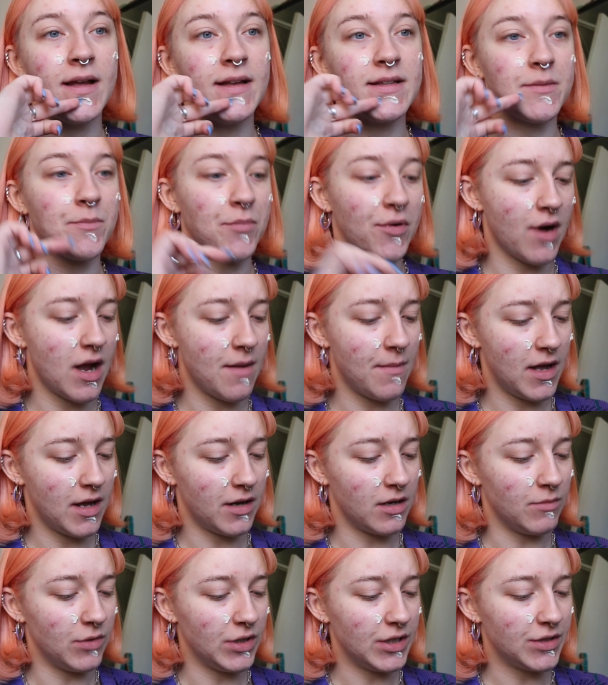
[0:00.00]
It's a primer
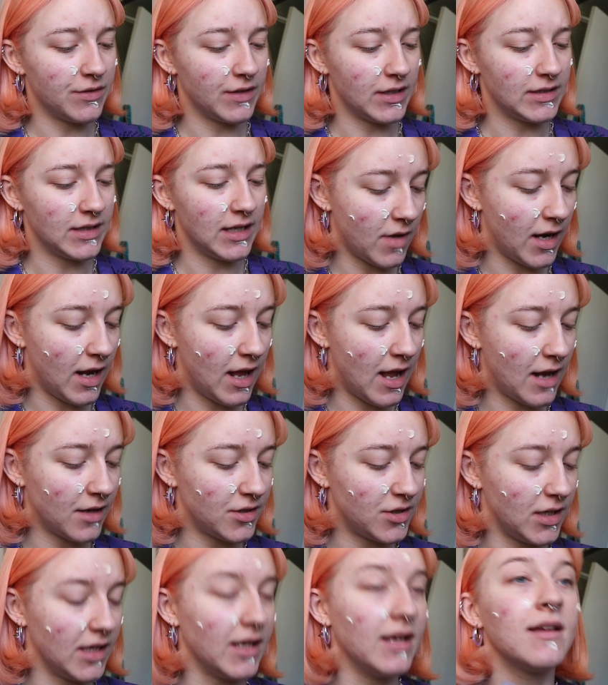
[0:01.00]
and a moisturiser, and it
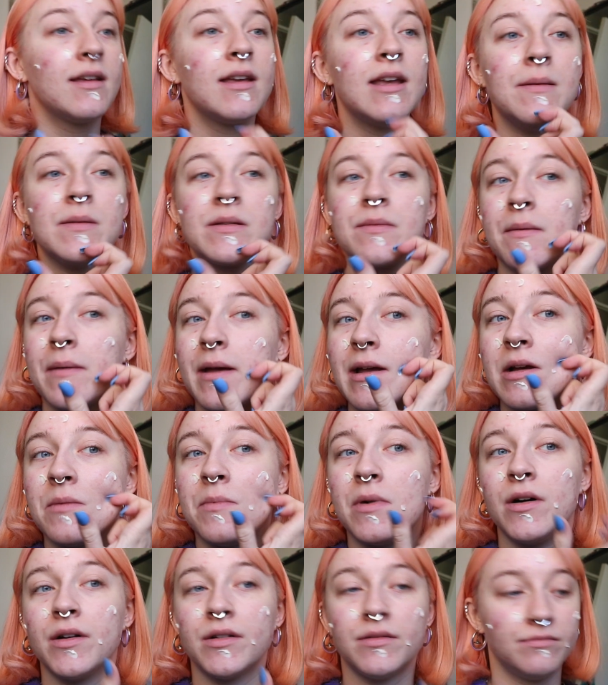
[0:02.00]
actually keeps my
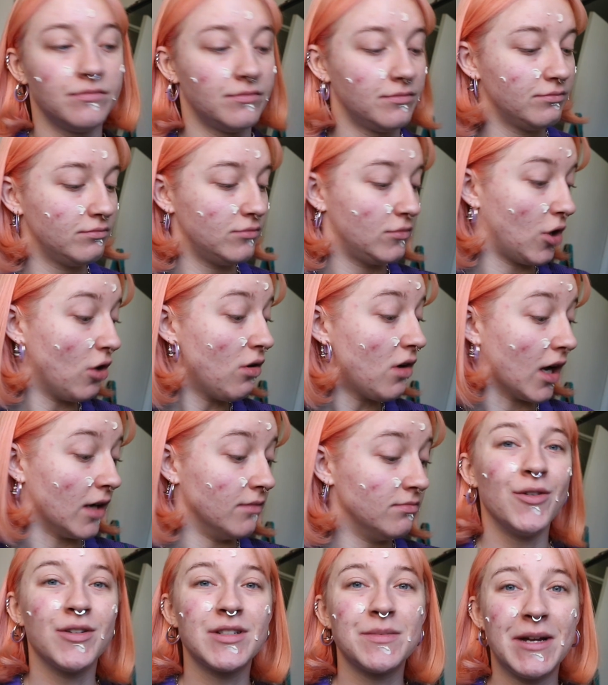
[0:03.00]
makeup on
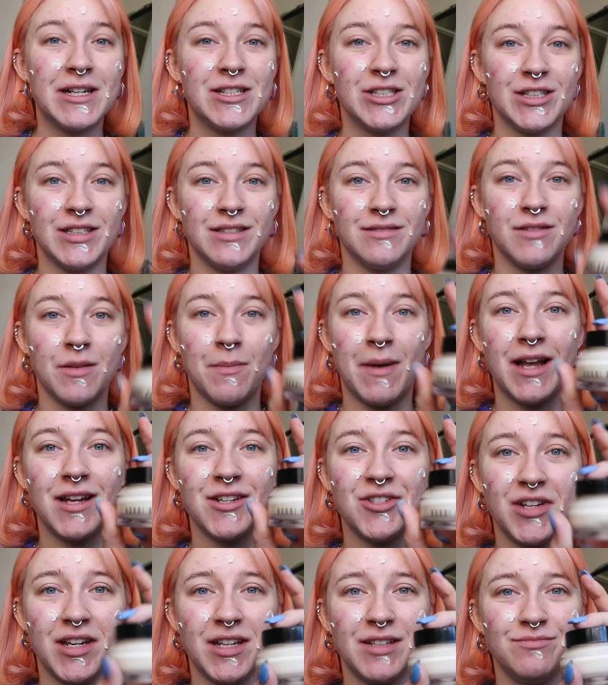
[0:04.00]
longer. Not to mention the
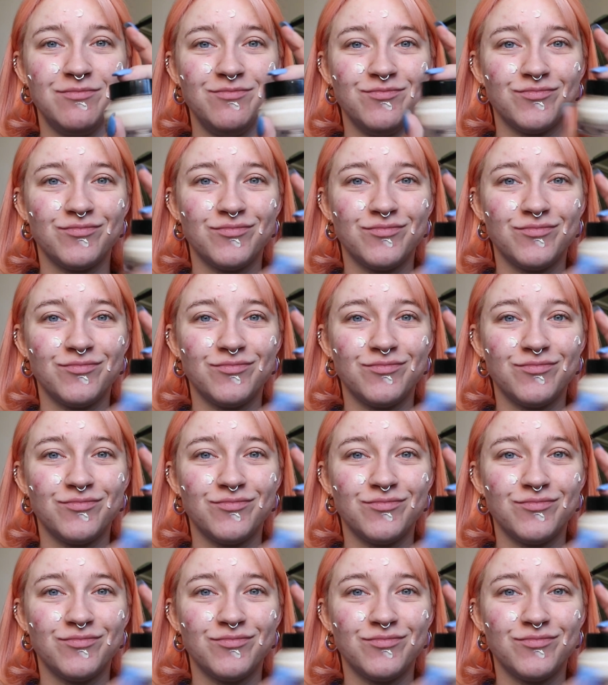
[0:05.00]
packaging.